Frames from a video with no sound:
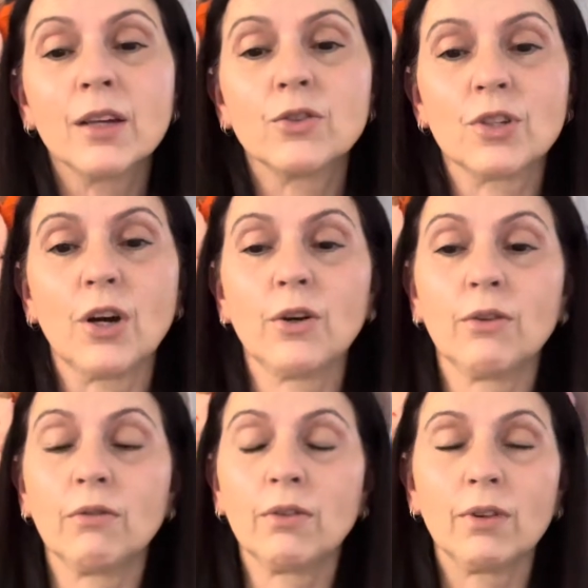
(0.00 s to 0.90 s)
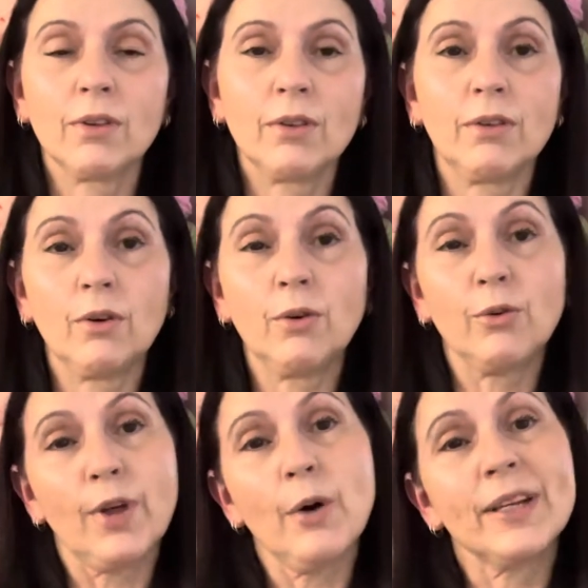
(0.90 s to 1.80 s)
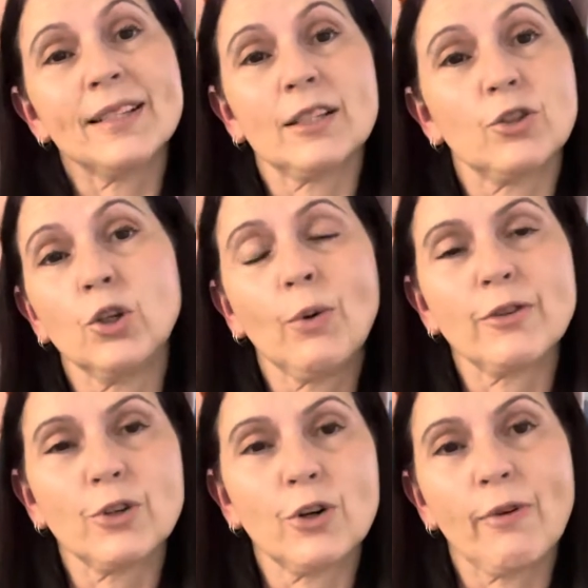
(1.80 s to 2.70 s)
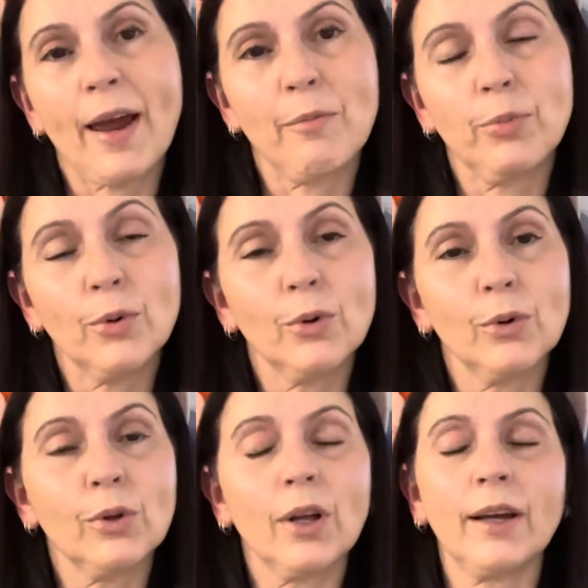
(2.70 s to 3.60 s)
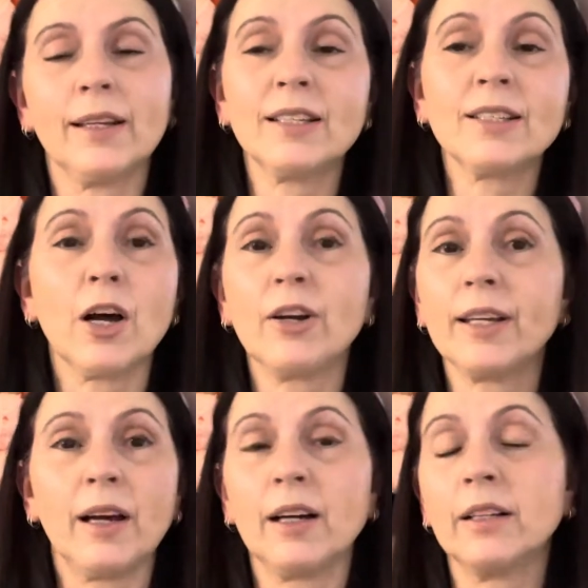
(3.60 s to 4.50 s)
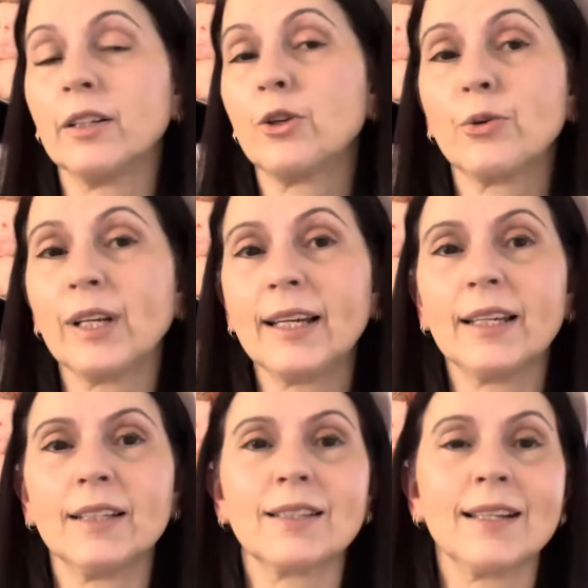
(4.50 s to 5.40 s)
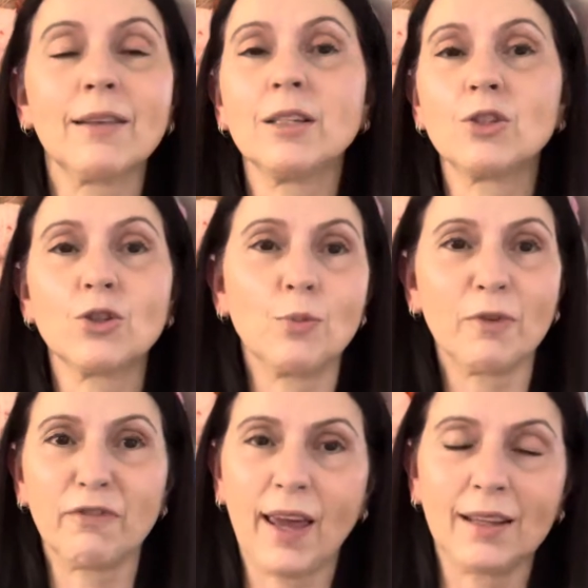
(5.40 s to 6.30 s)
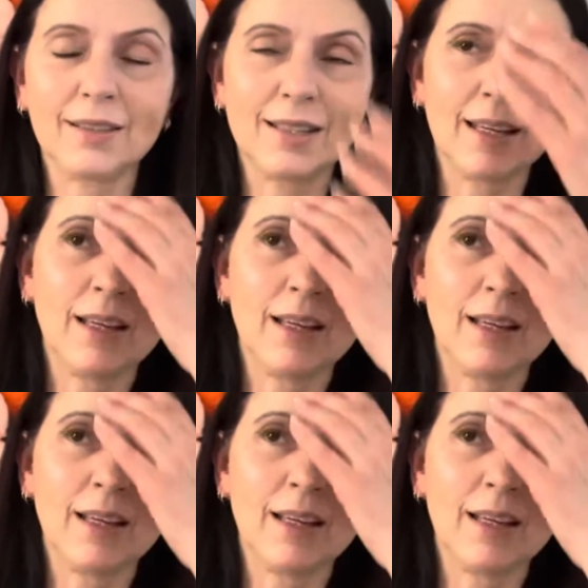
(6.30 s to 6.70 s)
So although it is a 200-gram ball, it is only an acrylic. It's nothing super fancy,